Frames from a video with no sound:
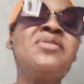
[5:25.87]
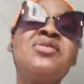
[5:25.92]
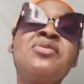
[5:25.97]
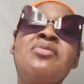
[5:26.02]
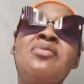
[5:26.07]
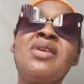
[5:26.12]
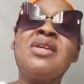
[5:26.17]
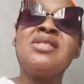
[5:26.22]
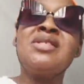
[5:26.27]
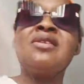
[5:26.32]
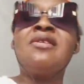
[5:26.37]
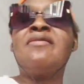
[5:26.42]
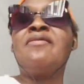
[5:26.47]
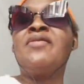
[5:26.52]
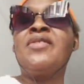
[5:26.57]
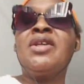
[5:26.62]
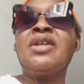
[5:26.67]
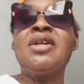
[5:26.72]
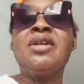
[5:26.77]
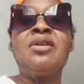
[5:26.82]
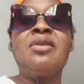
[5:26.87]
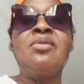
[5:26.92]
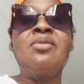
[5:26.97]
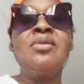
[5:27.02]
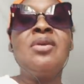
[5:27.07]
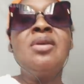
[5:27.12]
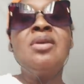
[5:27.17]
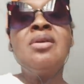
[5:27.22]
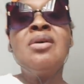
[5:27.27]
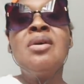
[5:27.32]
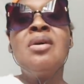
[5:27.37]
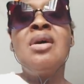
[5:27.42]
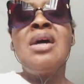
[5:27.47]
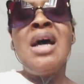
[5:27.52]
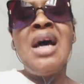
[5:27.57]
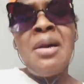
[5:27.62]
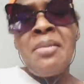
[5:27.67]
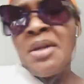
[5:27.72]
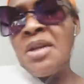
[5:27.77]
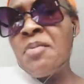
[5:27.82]
arrest on video.
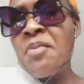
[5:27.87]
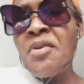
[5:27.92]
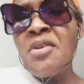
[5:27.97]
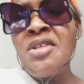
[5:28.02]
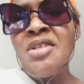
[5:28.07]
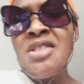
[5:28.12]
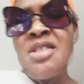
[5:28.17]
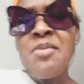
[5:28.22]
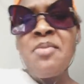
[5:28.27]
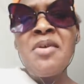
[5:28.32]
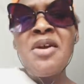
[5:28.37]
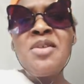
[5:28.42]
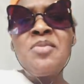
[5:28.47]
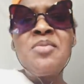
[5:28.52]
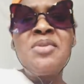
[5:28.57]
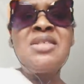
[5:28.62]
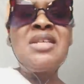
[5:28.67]
How many police departments